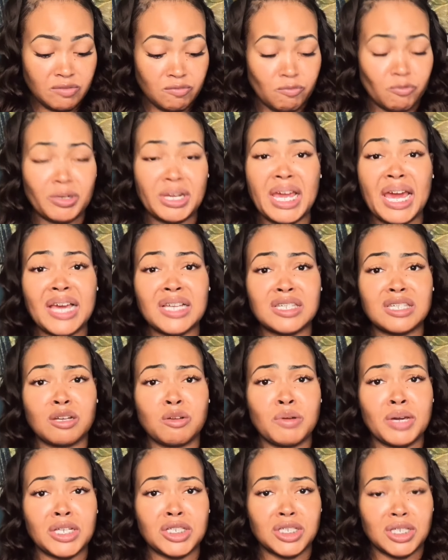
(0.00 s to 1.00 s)
re-ask the
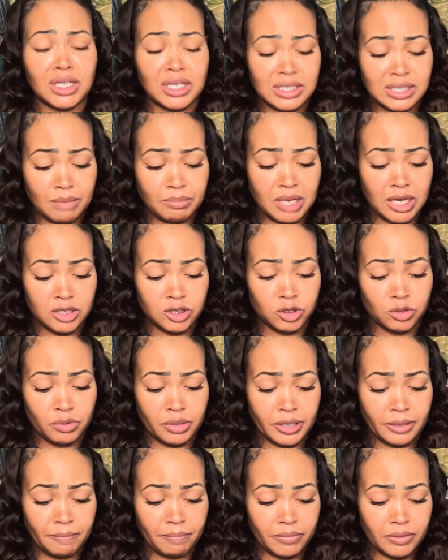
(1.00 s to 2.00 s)
question because I'm not
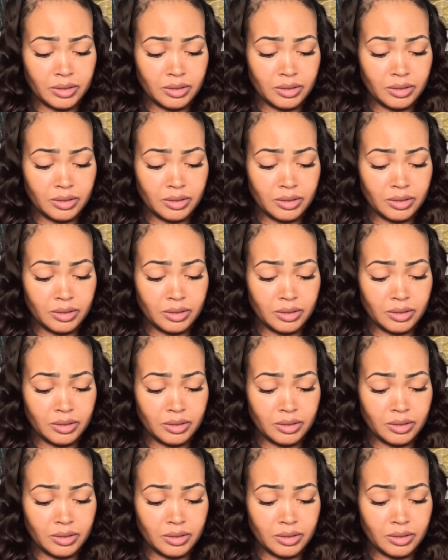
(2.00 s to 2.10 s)
sure.